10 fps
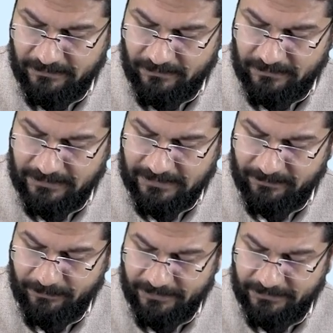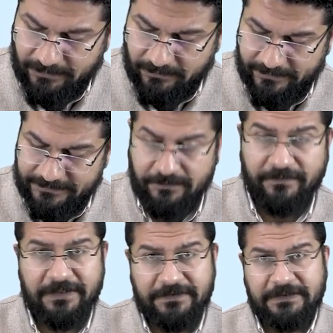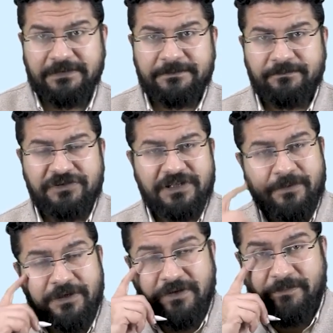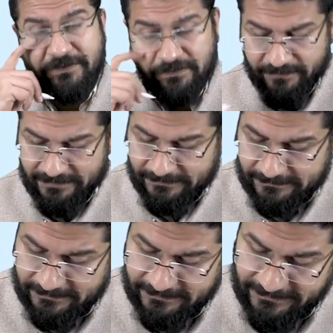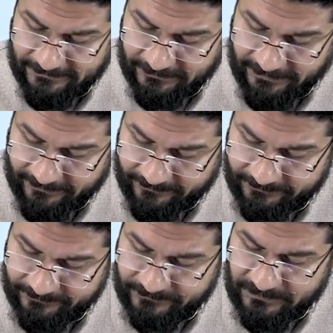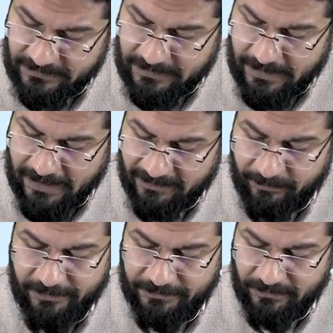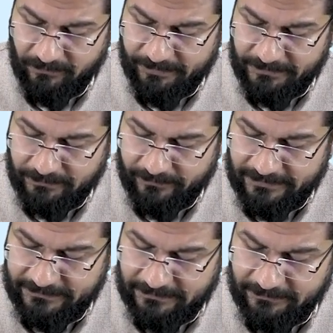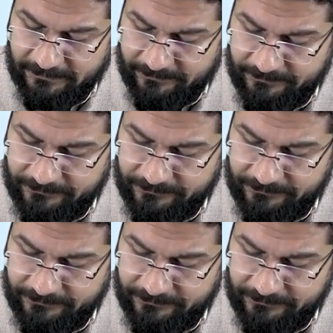all are product of acidophilic cells, which are product of basophilic cells, and these 3 are product of basophilic cells.